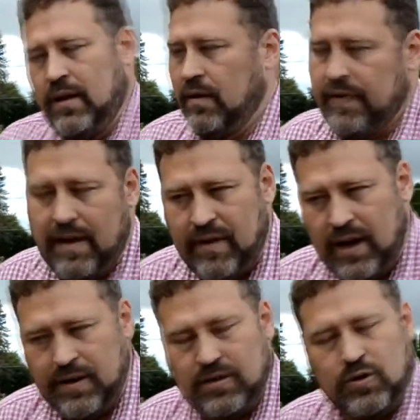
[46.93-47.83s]
If you have
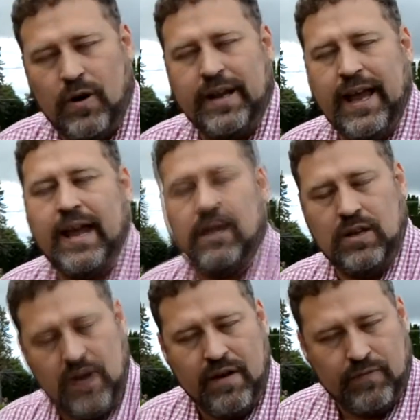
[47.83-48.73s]
128
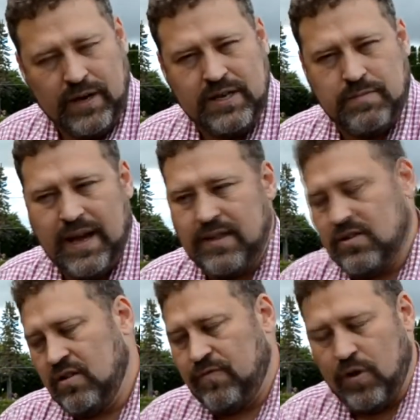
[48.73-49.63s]
and you have raised beds
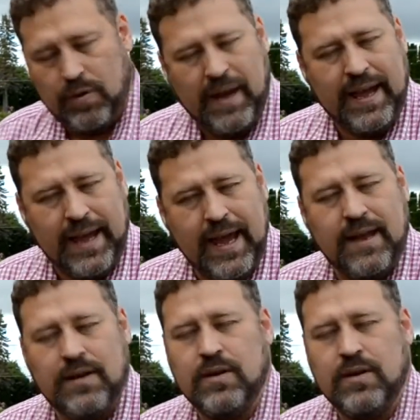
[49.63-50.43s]
that are 4 by 8,